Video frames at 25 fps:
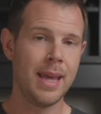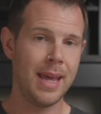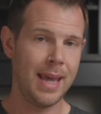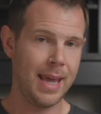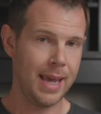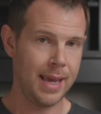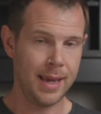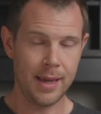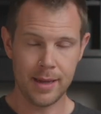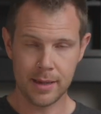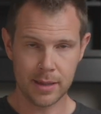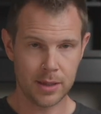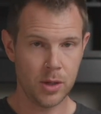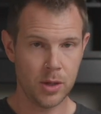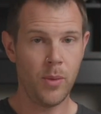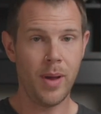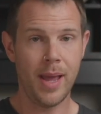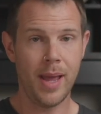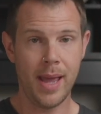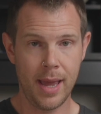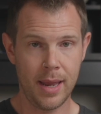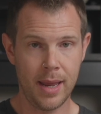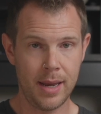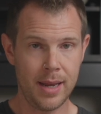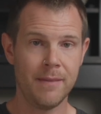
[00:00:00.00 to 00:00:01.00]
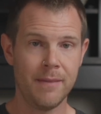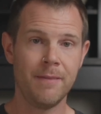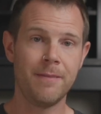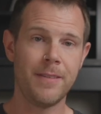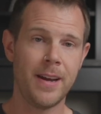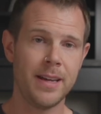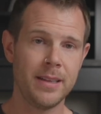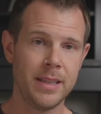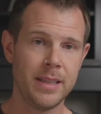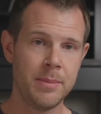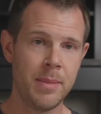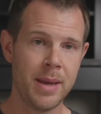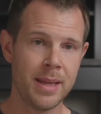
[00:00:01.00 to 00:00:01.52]
and go ahead and
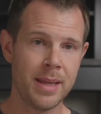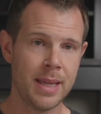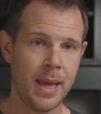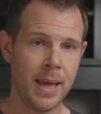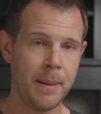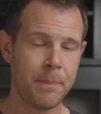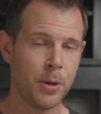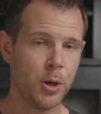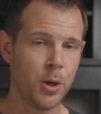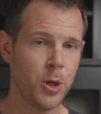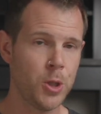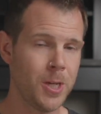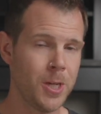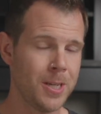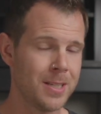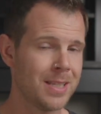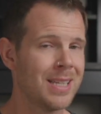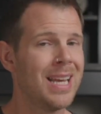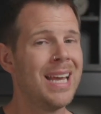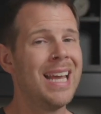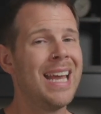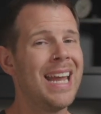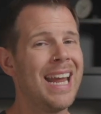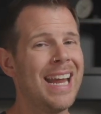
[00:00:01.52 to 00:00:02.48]
finally make that purchase.